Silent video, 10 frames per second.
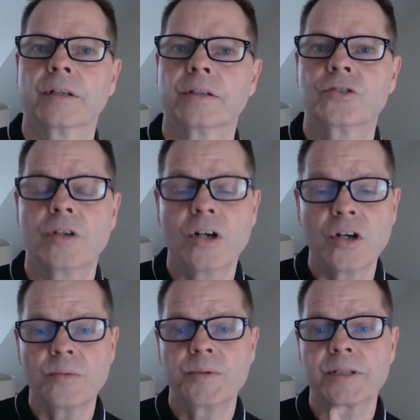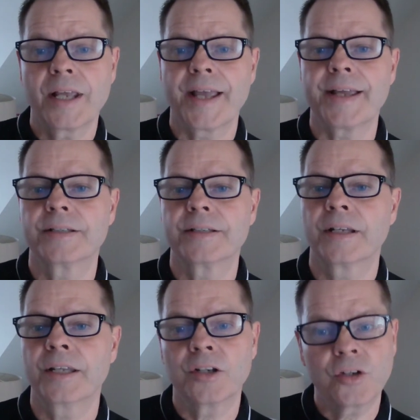Job said
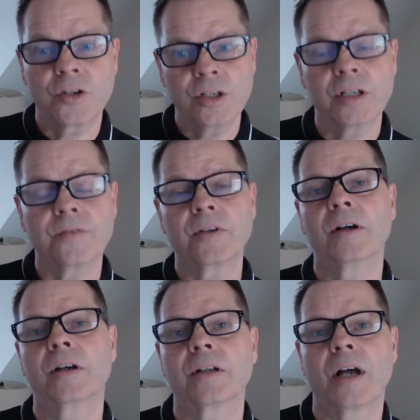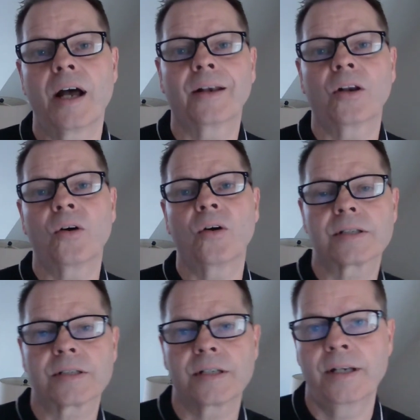he had heard of God and not
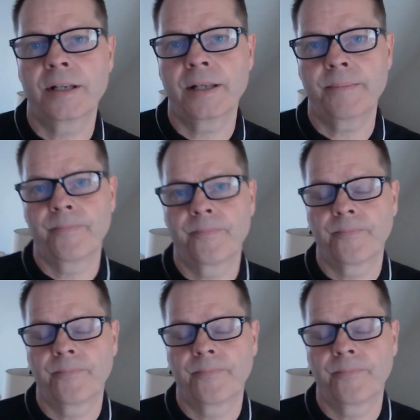seen him.